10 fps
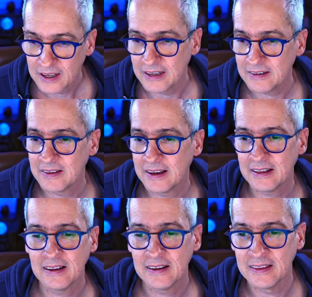is that
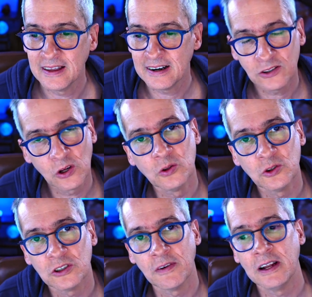there are
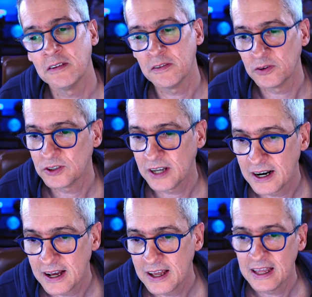solutions available for
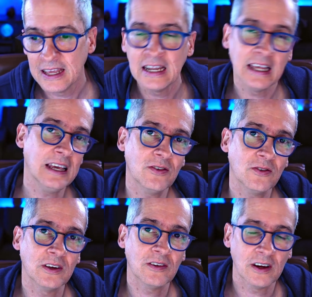Sarah in each of
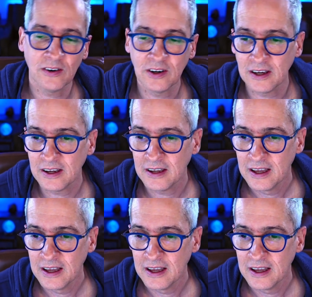these areas,